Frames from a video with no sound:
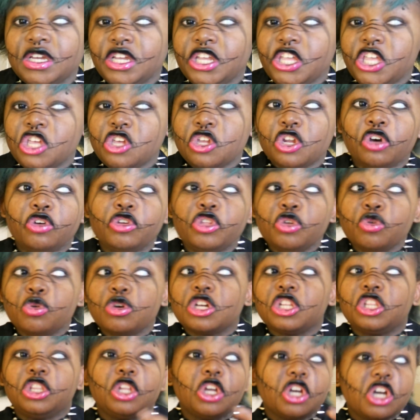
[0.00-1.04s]
You know, you
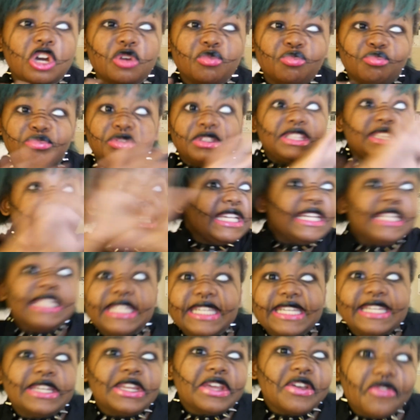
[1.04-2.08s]
could look
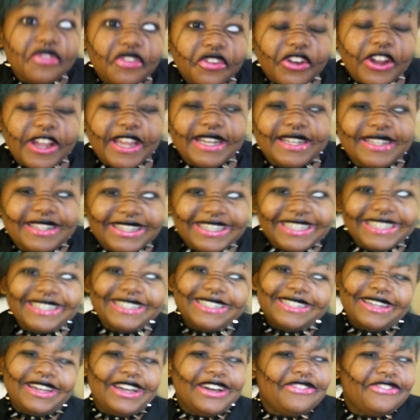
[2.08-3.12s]
completely different,
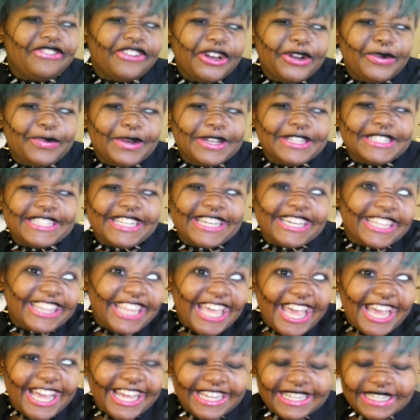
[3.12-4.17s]
like, fun ones like
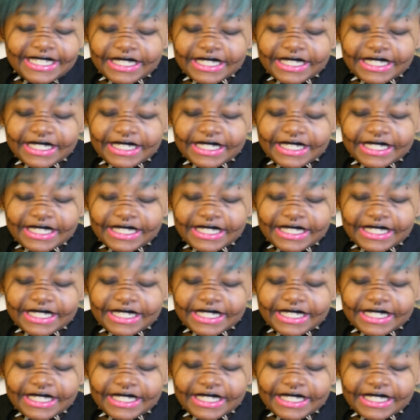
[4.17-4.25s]
that.